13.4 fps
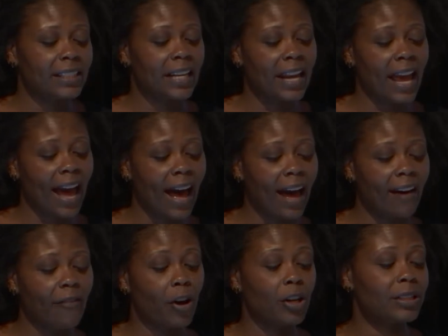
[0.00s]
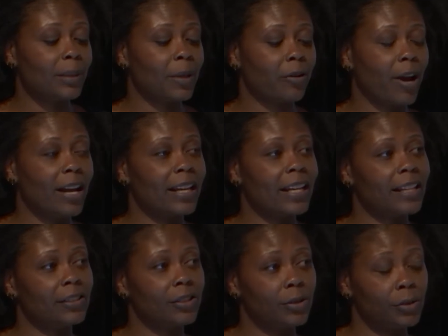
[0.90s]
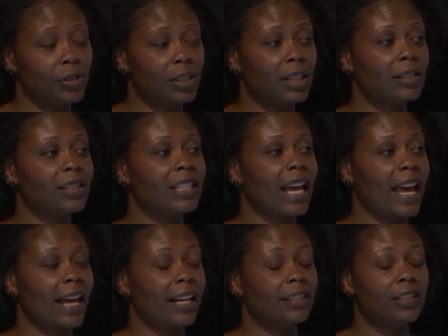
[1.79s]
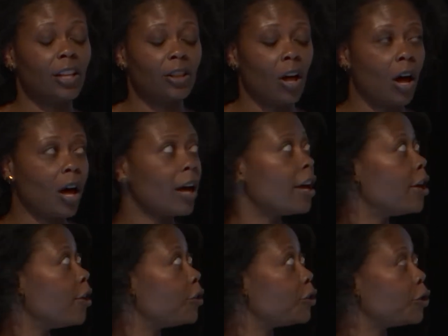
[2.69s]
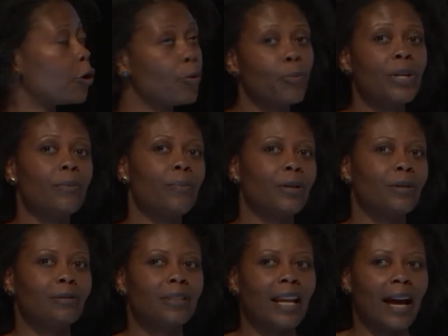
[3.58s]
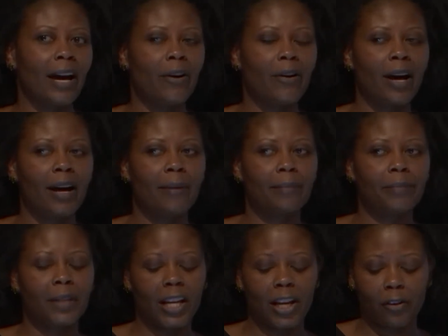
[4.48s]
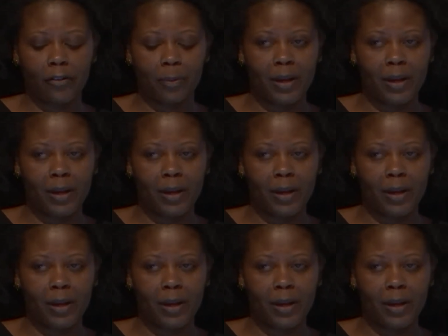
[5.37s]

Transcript: can have on democratic institutions and law. So we will now hear from